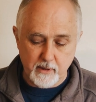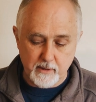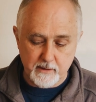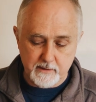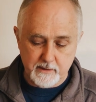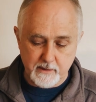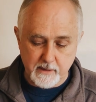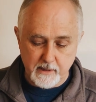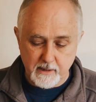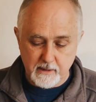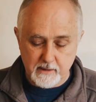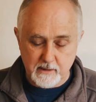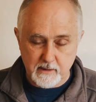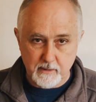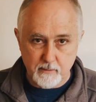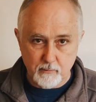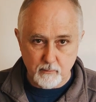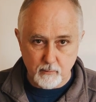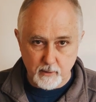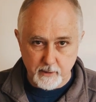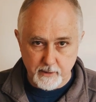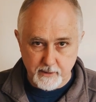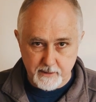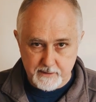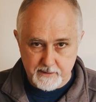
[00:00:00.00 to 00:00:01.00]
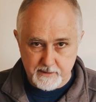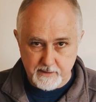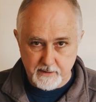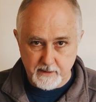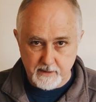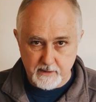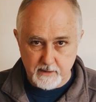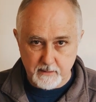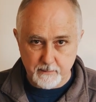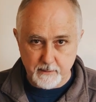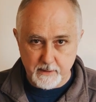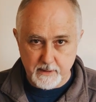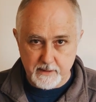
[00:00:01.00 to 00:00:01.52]
exactly what is their
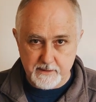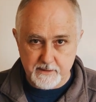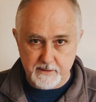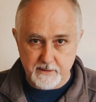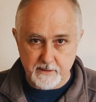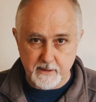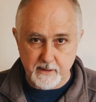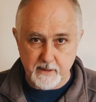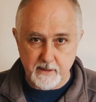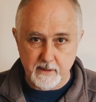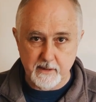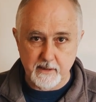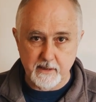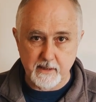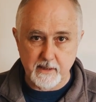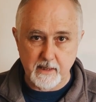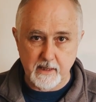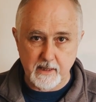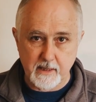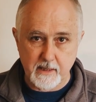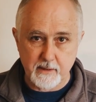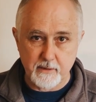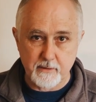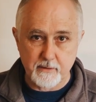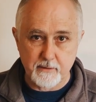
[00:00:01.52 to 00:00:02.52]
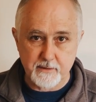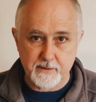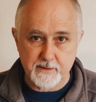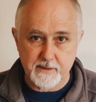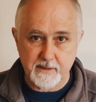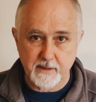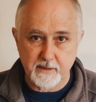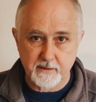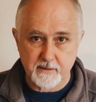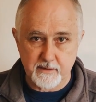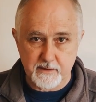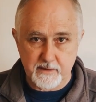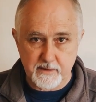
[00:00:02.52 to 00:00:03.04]
capacity? Can you
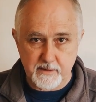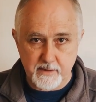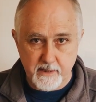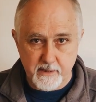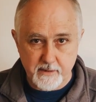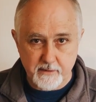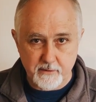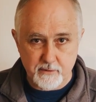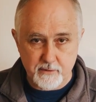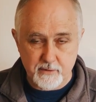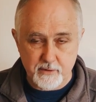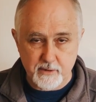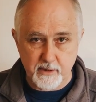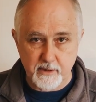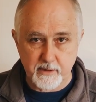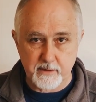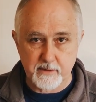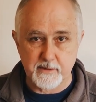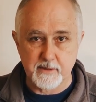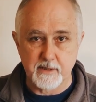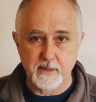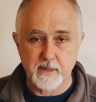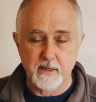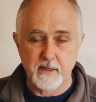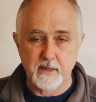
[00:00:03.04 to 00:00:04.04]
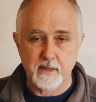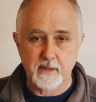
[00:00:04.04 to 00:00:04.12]
send us data sheets?